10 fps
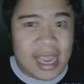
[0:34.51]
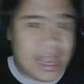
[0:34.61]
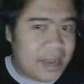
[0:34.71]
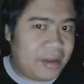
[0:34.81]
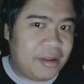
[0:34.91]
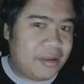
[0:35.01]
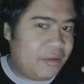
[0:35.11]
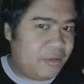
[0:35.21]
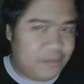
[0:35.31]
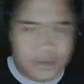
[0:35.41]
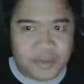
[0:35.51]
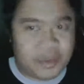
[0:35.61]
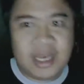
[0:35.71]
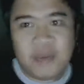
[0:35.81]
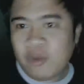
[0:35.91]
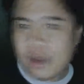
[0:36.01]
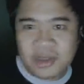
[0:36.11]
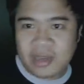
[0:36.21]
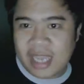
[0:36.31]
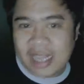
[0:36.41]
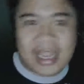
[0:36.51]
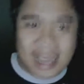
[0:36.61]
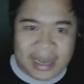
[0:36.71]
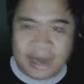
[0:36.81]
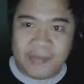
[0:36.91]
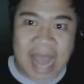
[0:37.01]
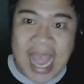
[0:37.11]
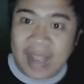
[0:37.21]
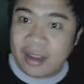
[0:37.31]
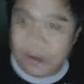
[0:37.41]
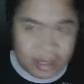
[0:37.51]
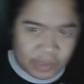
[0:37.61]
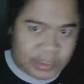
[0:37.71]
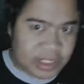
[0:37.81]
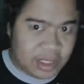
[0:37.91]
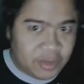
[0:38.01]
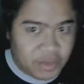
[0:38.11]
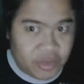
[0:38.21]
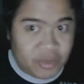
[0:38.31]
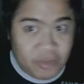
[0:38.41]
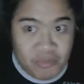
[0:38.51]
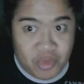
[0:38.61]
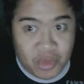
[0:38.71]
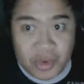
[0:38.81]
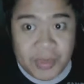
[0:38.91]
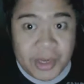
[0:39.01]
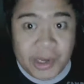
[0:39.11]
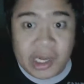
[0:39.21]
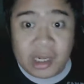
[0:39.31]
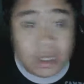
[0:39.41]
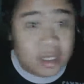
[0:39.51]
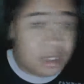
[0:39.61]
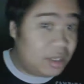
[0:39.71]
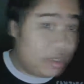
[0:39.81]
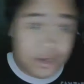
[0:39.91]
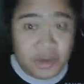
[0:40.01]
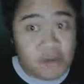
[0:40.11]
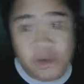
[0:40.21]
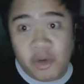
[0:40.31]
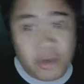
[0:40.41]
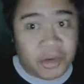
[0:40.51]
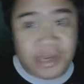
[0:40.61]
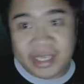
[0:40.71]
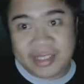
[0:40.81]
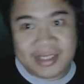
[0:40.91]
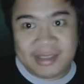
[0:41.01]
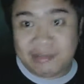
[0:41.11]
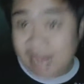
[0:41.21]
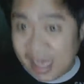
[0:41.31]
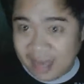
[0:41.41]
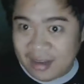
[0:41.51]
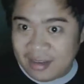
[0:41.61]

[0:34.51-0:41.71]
and if you really want to get ahead of the pack especially if you're from North America you're going to order this right